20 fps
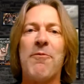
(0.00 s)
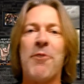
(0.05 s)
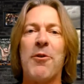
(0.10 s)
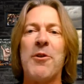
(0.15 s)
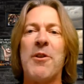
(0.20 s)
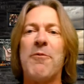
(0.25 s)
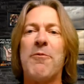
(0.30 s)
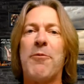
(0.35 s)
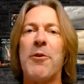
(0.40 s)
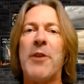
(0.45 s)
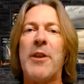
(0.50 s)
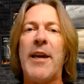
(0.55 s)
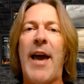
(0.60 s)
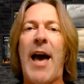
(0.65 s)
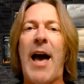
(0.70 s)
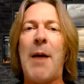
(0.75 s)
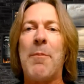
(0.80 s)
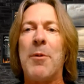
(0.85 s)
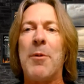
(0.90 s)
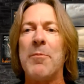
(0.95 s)
for the
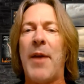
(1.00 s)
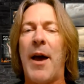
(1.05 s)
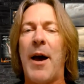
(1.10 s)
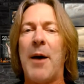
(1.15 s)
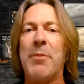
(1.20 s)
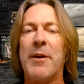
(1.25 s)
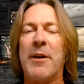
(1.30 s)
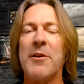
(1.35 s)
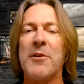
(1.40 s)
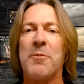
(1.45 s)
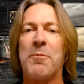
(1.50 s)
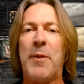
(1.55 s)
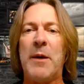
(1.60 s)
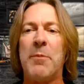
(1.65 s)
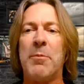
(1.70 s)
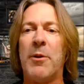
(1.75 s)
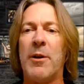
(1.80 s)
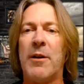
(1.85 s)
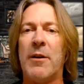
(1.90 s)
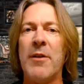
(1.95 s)
album now? Because
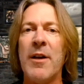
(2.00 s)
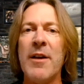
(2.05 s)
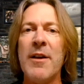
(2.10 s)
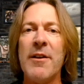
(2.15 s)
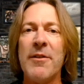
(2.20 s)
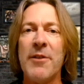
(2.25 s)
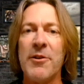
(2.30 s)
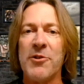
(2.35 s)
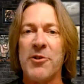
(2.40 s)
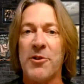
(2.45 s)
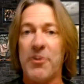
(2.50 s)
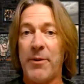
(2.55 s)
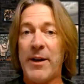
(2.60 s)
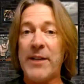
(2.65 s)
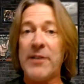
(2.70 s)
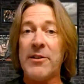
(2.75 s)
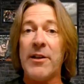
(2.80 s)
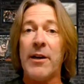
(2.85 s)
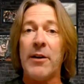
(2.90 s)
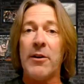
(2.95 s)
there's
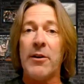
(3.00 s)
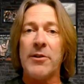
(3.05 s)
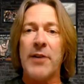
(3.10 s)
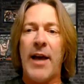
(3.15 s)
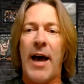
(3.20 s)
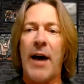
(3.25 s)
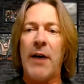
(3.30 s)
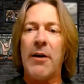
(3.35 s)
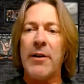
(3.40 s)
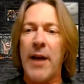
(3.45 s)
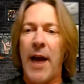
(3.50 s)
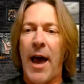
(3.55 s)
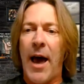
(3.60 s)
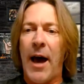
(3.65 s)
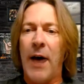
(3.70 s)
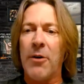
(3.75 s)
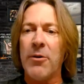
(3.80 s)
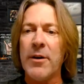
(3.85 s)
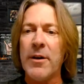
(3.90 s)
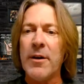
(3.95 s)
3 singles out
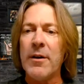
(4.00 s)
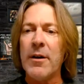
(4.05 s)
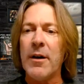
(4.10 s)
now.